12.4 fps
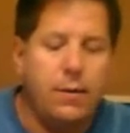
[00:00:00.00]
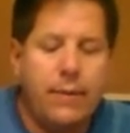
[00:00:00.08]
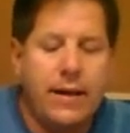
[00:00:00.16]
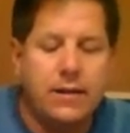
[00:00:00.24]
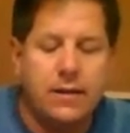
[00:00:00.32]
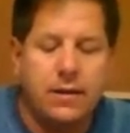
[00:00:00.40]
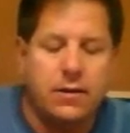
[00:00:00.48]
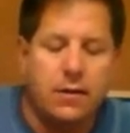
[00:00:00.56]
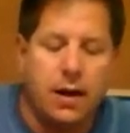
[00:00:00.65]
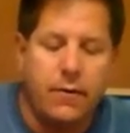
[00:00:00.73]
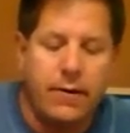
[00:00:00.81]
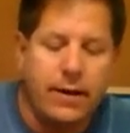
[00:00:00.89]
piece of
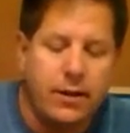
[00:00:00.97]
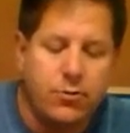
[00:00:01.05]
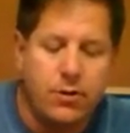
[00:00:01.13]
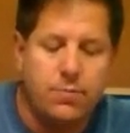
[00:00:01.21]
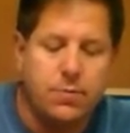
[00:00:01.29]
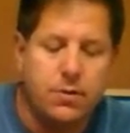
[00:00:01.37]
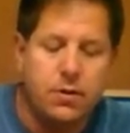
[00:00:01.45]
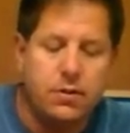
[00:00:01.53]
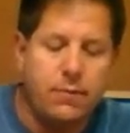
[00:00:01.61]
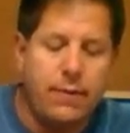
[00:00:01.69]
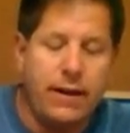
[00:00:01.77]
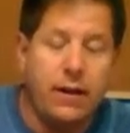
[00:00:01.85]
styrene strips
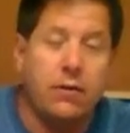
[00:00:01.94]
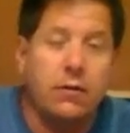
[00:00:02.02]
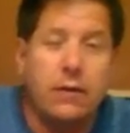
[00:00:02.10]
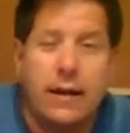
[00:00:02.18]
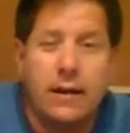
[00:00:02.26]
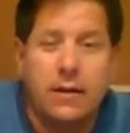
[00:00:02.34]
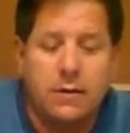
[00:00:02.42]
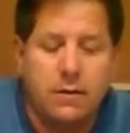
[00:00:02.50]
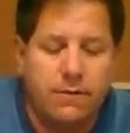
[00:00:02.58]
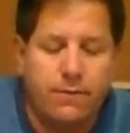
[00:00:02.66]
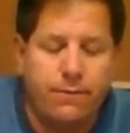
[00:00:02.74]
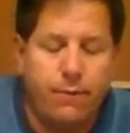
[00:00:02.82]
to make it look like
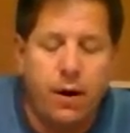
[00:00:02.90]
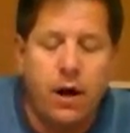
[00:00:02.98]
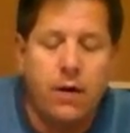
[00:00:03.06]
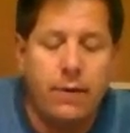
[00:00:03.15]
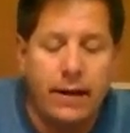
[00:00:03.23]
the bottom.